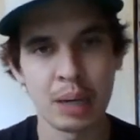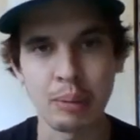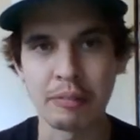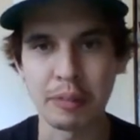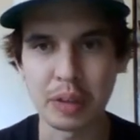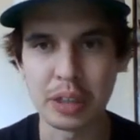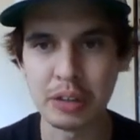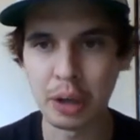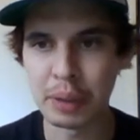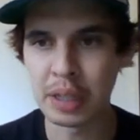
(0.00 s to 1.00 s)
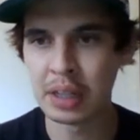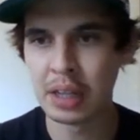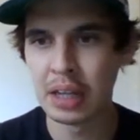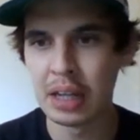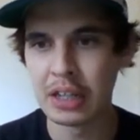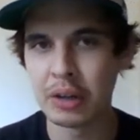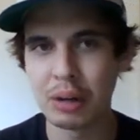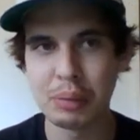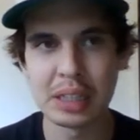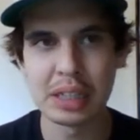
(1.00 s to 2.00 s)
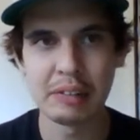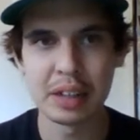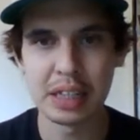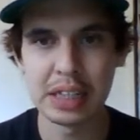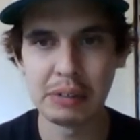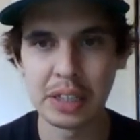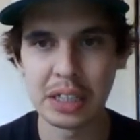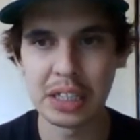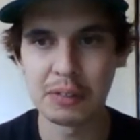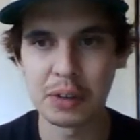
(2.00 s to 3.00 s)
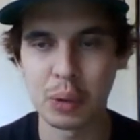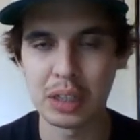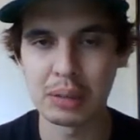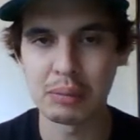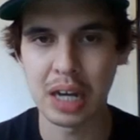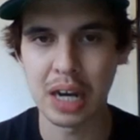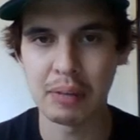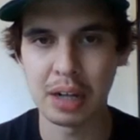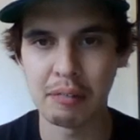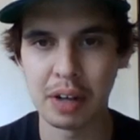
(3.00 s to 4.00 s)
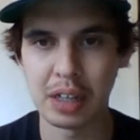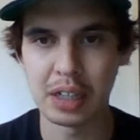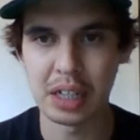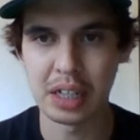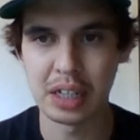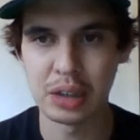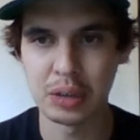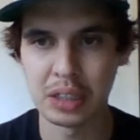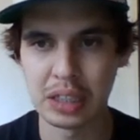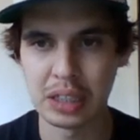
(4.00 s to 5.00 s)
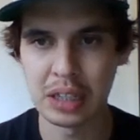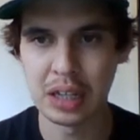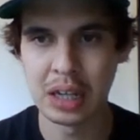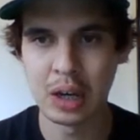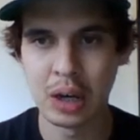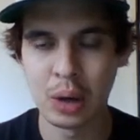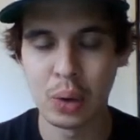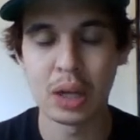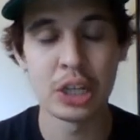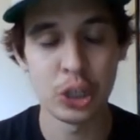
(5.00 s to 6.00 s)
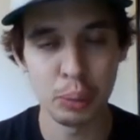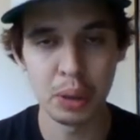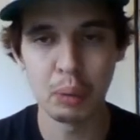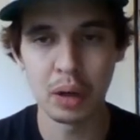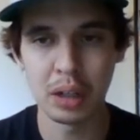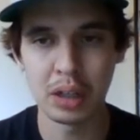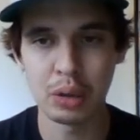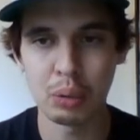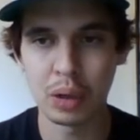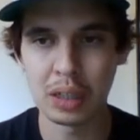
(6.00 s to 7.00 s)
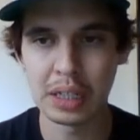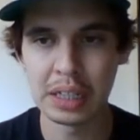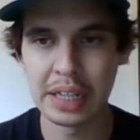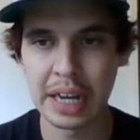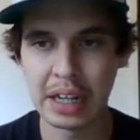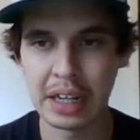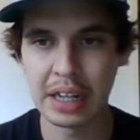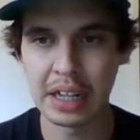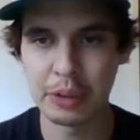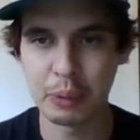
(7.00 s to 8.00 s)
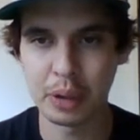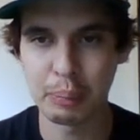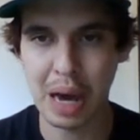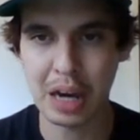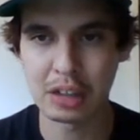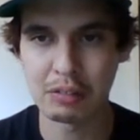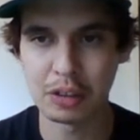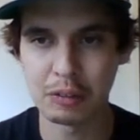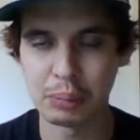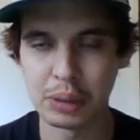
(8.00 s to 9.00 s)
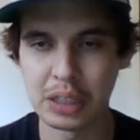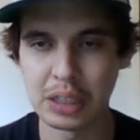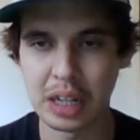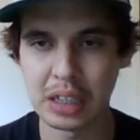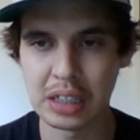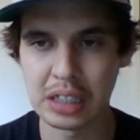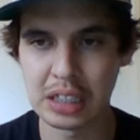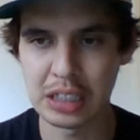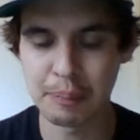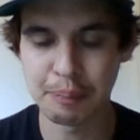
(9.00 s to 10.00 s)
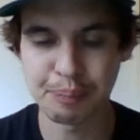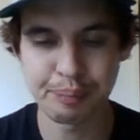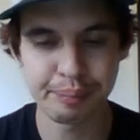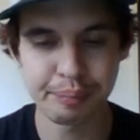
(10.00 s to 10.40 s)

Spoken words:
Come on, folks. You know me. You know I've been saving the receipts for quite some time, and I'm very excited to see QB1 Kid Canada Nathan Rourke back on the field for the BC Lions this season.